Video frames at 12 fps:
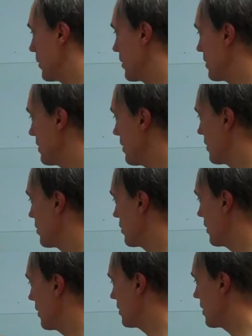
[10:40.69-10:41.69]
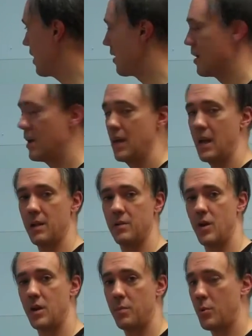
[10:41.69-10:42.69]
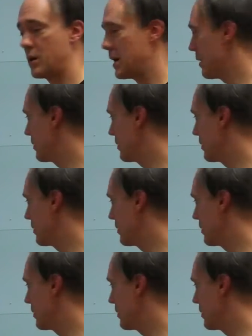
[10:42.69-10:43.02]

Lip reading: those triggers are and try to put